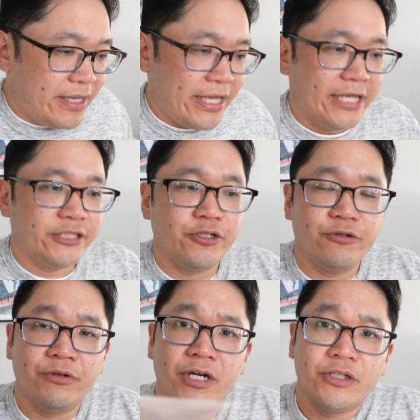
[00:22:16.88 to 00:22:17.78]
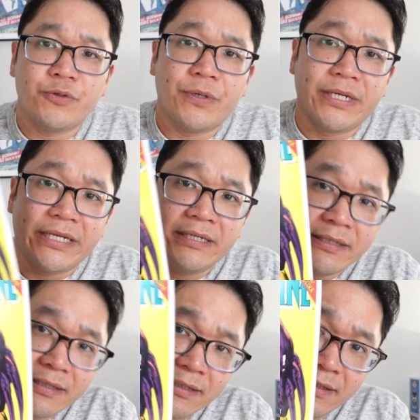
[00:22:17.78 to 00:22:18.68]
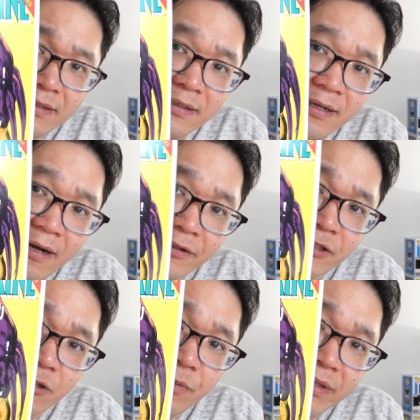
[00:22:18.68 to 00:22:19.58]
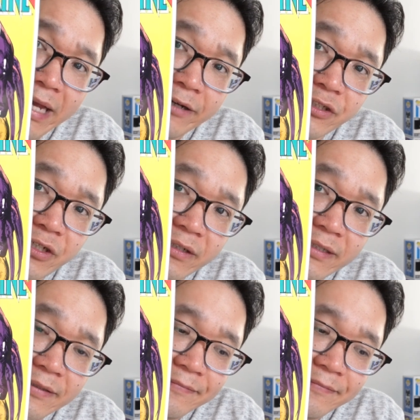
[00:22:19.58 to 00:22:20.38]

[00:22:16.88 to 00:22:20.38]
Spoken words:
Issue 20, also with Tiger Shark.